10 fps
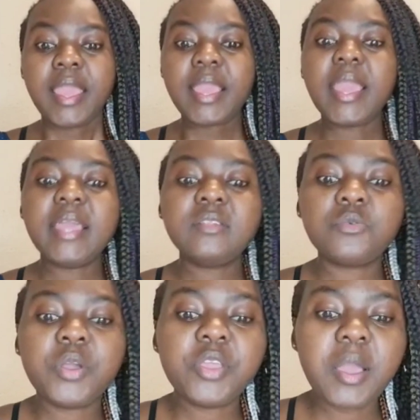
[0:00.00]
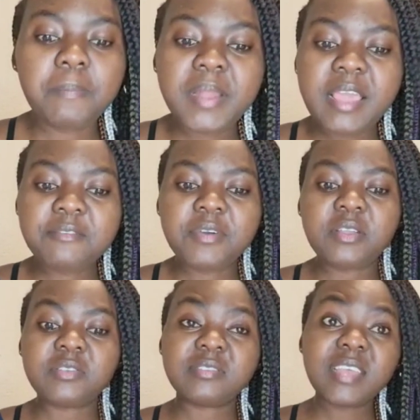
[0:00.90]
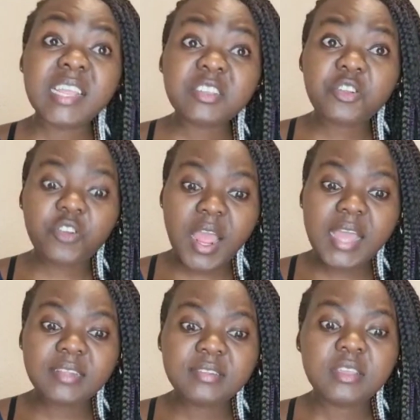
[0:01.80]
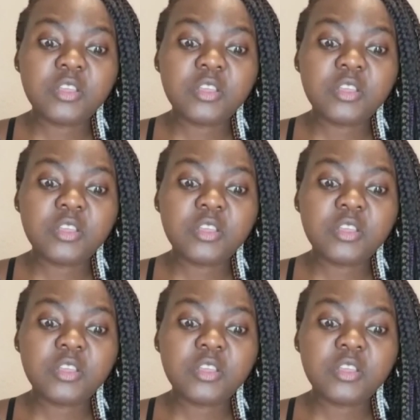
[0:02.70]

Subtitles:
And when you're applying for a research grant,